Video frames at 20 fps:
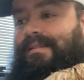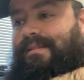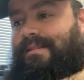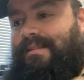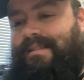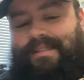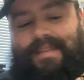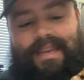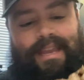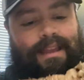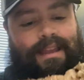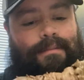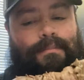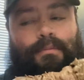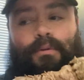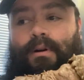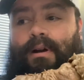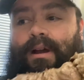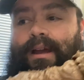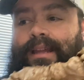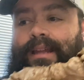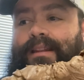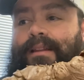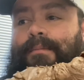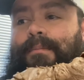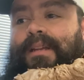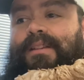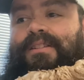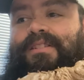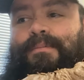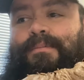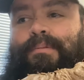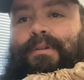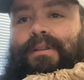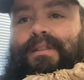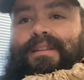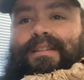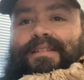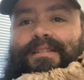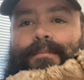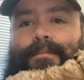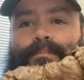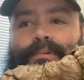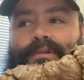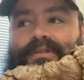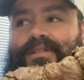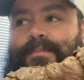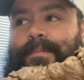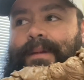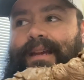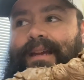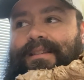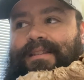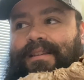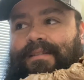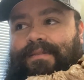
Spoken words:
damn wide. Let me just put this in perspective